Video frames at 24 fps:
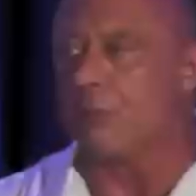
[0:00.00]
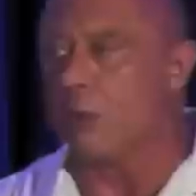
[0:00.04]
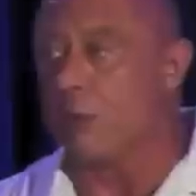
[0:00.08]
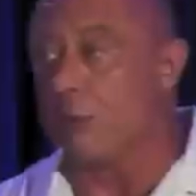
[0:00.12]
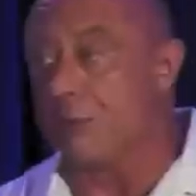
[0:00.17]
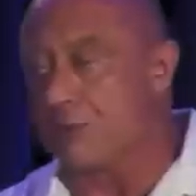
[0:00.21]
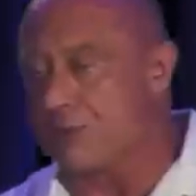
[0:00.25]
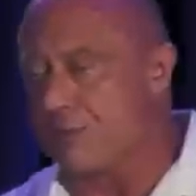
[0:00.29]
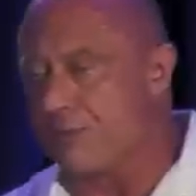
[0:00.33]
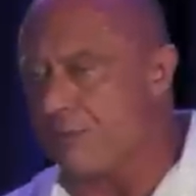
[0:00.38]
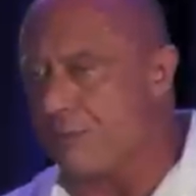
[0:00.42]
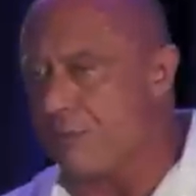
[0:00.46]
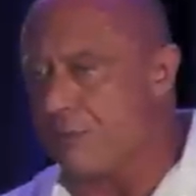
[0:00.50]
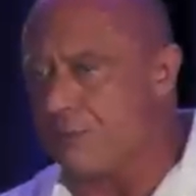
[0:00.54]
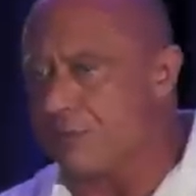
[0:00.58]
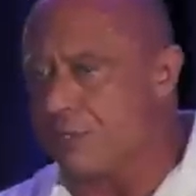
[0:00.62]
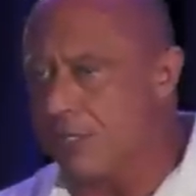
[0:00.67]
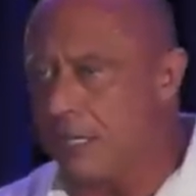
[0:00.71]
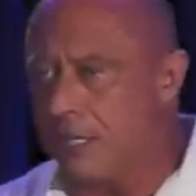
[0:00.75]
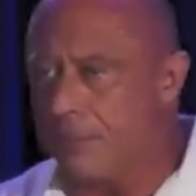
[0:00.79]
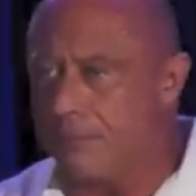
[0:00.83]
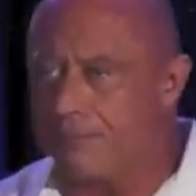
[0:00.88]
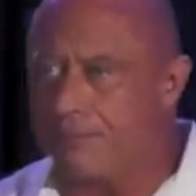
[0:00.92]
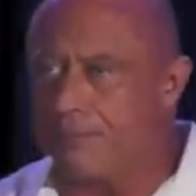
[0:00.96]
the oldest of
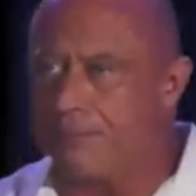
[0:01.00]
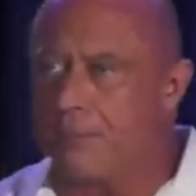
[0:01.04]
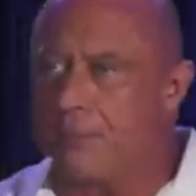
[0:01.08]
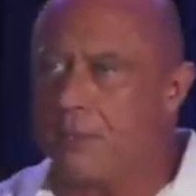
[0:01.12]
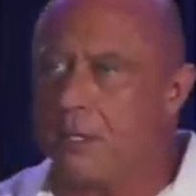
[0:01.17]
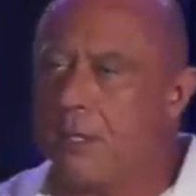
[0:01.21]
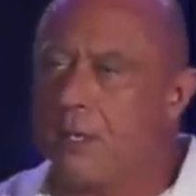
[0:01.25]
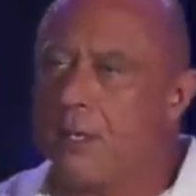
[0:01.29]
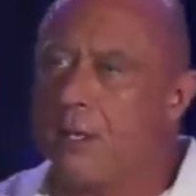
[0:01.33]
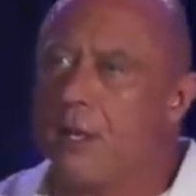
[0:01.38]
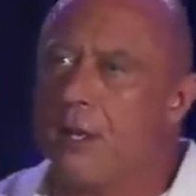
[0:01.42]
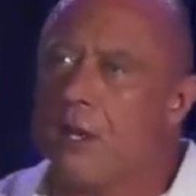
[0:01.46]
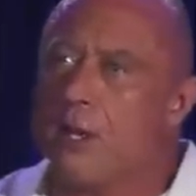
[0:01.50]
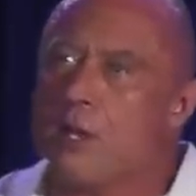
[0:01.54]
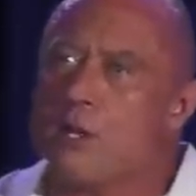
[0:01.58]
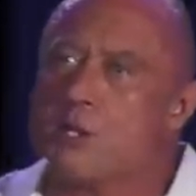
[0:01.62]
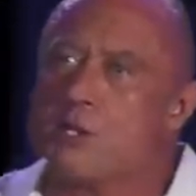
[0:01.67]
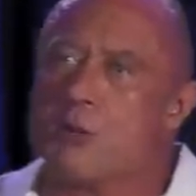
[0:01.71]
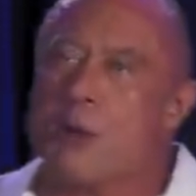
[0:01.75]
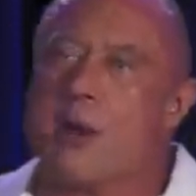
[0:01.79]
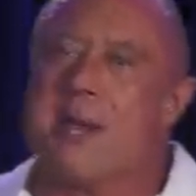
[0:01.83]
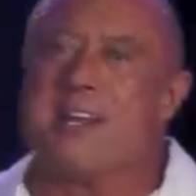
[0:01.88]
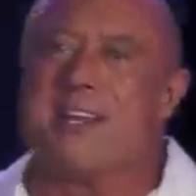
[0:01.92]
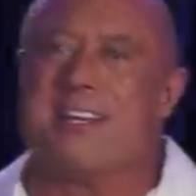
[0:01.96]
13.
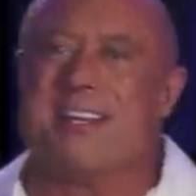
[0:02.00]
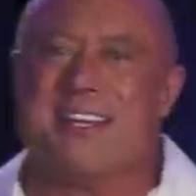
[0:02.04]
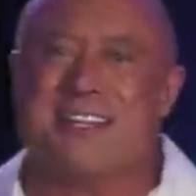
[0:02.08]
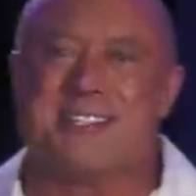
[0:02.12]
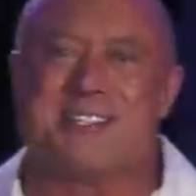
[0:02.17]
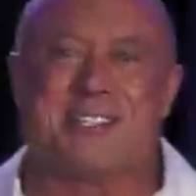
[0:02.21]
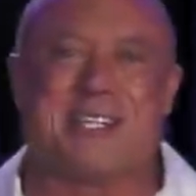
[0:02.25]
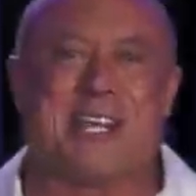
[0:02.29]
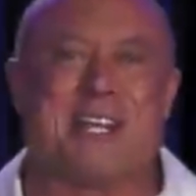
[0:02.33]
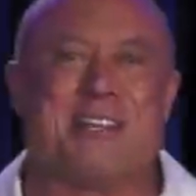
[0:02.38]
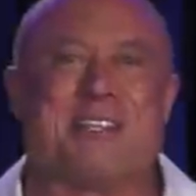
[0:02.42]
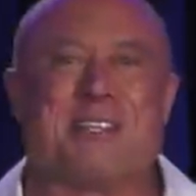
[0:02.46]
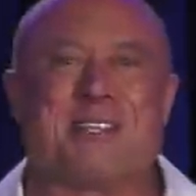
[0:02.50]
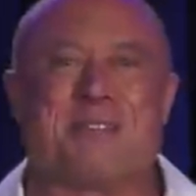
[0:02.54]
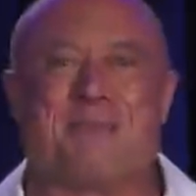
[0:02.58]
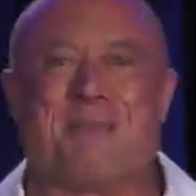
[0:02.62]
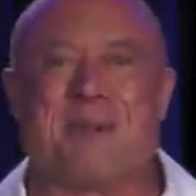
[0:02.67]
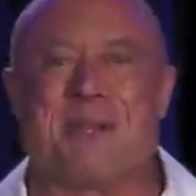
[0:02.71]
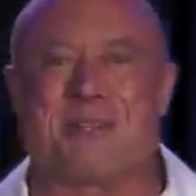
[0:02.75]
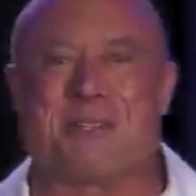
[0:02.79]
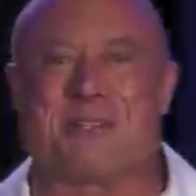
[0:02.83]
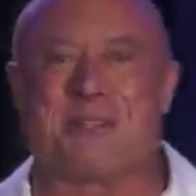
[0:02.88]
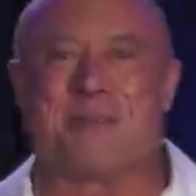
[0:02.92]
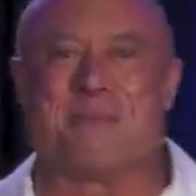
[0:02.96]
So I sent this
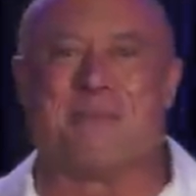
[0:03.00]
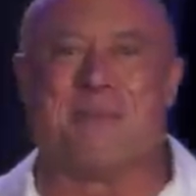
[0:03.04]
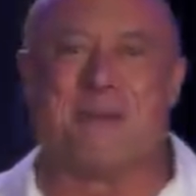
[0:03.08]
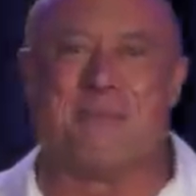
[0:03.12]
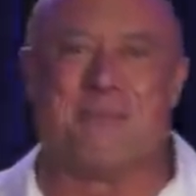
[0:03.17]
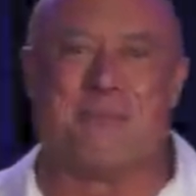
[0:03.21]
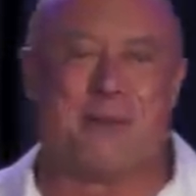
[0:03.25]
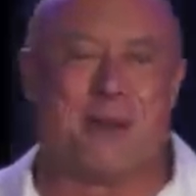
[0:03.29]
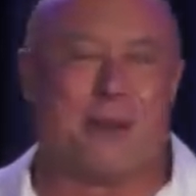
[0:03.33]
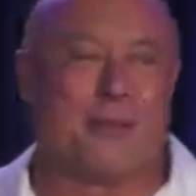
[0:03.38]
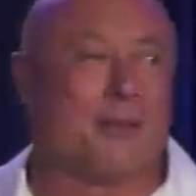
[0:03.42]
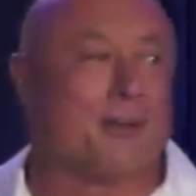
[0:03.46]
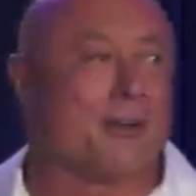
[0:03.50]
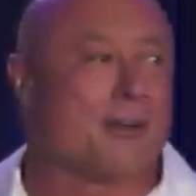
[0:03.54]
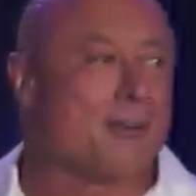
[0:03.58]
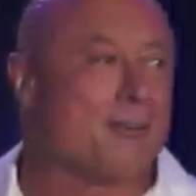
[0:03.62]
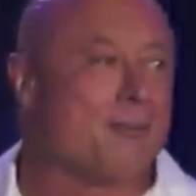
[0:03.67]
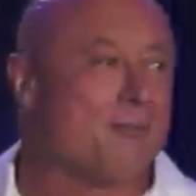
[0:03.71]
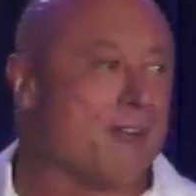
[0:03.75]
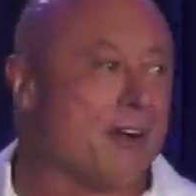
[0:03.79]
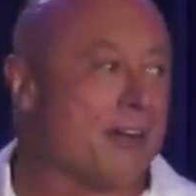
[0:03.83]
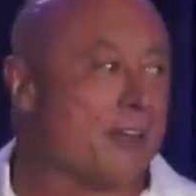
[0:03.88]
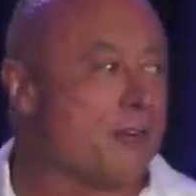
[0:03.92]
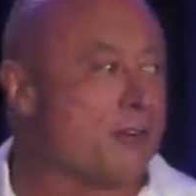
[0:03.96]
picture to my brother,
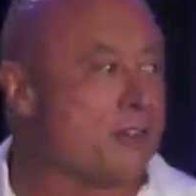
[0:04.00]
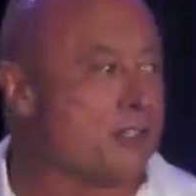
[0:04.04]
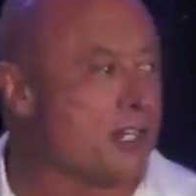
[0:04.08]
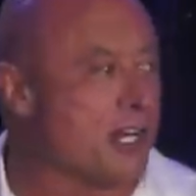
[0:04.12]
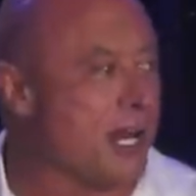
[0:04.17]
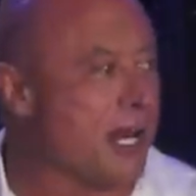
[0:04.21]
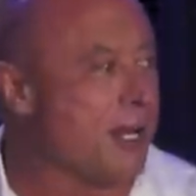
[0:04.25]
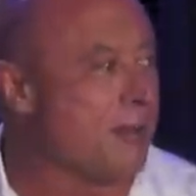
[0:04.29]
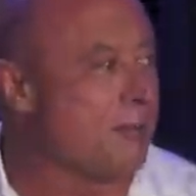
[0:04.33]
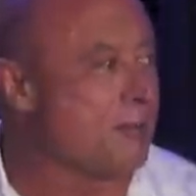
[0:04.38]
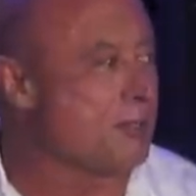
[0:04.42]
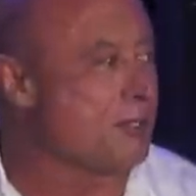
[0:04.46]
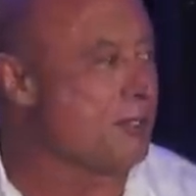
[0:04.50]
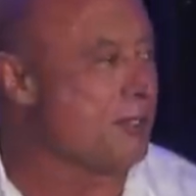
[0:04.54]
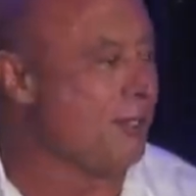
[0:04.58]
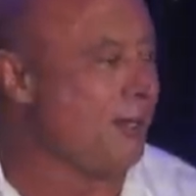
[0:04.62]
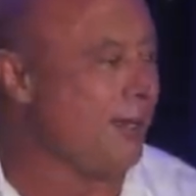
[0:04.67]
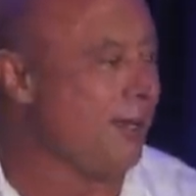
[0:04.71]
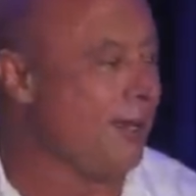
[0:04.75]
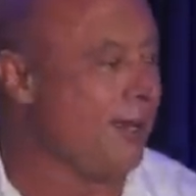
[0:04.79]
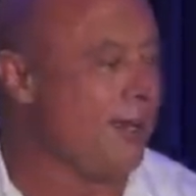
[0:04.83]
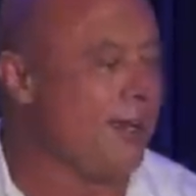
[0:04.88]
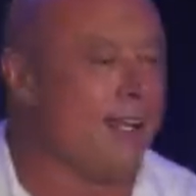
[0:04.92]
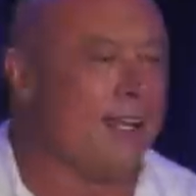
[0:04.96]
Father James,
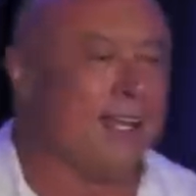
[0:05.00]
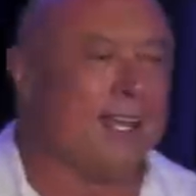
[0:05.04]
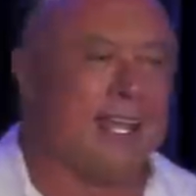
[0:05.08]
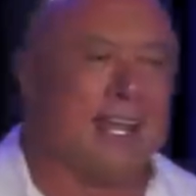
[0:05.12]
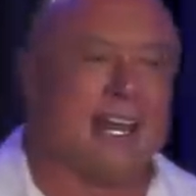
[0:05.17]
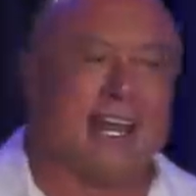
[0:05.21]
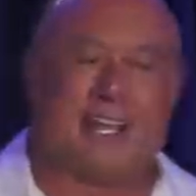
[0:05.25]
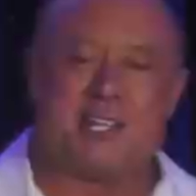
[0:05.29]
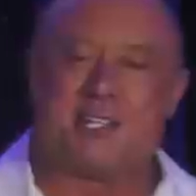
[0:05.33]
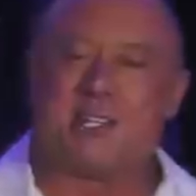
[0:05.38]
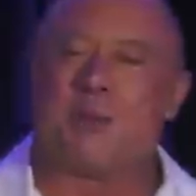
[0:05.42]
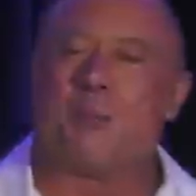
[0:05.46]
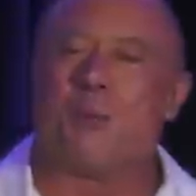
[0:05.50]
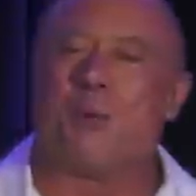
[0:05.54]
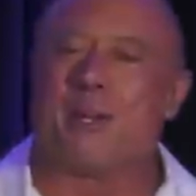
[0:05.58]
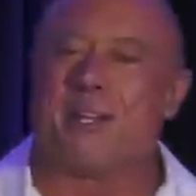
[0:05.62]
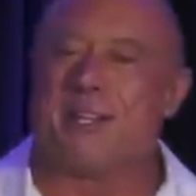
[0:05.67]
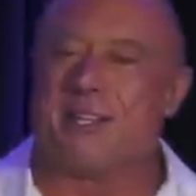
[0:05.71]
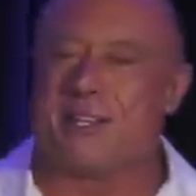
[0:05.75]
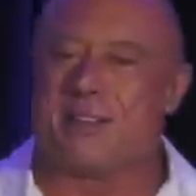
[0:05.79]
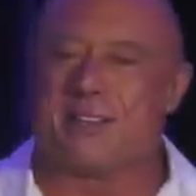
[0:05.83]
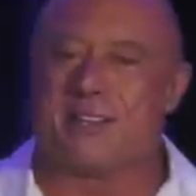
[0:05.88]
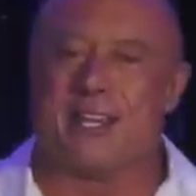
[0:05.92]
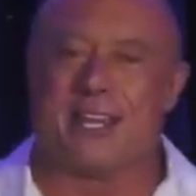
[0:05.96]
and I said, what do
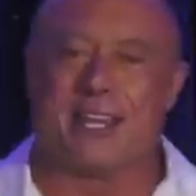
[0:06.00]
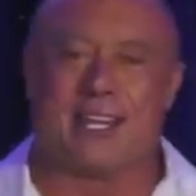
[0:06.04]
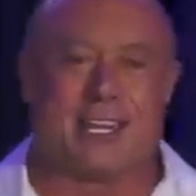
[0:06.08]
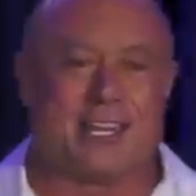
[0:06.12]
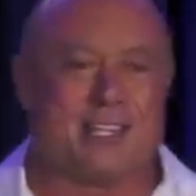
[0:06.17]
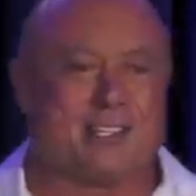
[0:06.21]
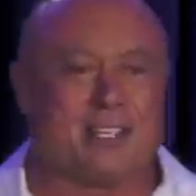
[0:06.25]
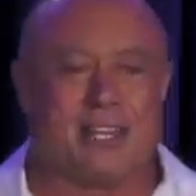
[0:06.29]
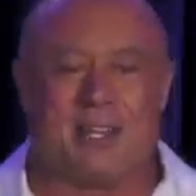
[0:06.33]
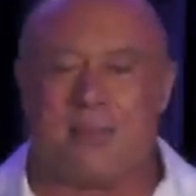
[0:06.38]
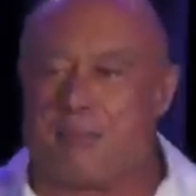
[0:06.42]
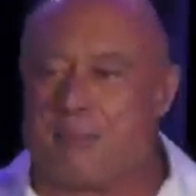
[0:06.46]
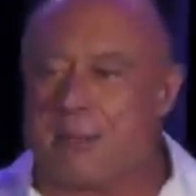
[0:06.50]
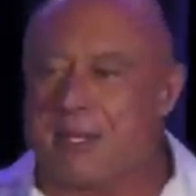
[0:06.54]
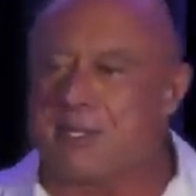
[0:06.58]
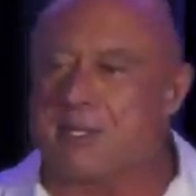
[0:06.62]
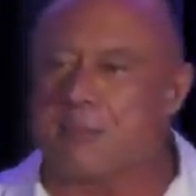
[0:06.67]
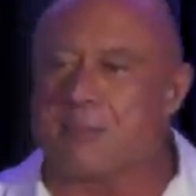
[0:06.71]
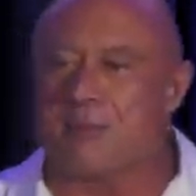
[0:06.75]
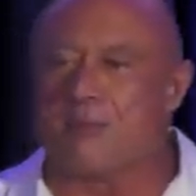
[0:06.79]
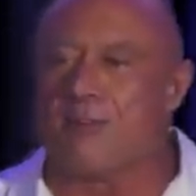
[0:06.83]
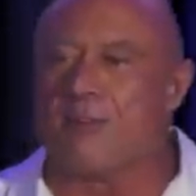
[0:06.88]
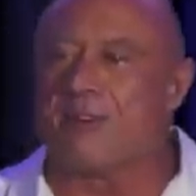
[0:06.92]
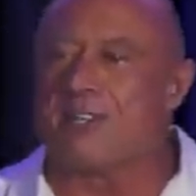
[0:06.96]
you think? And he picks
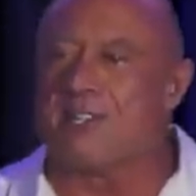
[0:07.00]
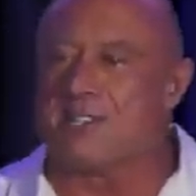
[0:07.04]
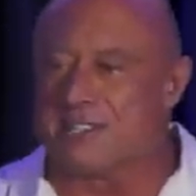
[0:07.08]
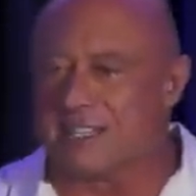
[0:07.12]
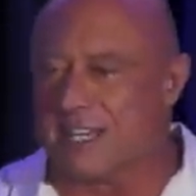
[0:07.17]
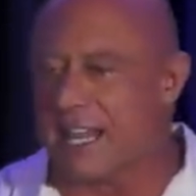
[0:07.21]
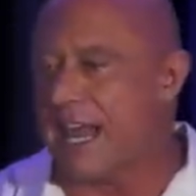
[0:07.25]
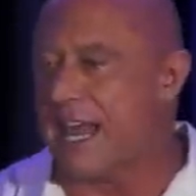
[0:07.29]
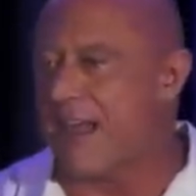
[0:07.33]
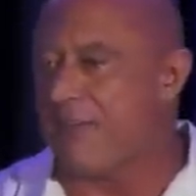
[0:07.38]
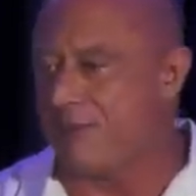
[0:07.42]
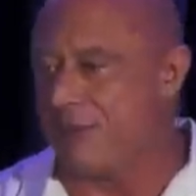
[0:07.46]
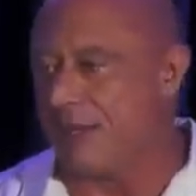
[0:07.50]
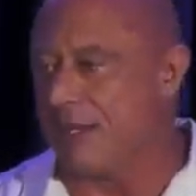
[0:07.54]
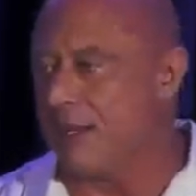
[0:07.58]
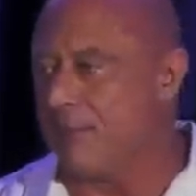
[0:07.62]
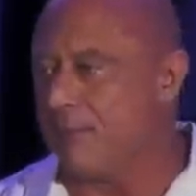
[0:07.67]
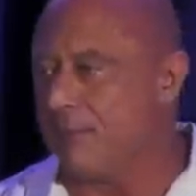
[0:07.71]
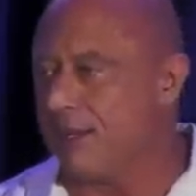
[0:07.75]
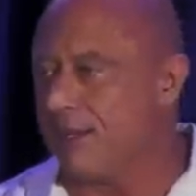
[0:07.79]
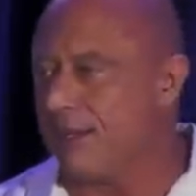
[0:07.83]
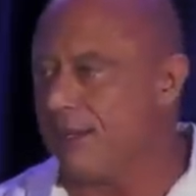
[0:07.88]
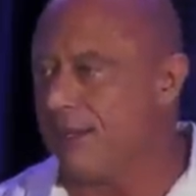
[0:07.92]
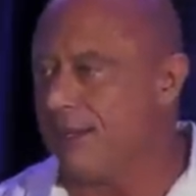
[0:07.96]
up the phone, he's laughing at
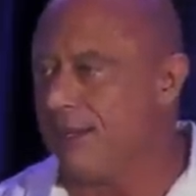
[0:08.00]
me.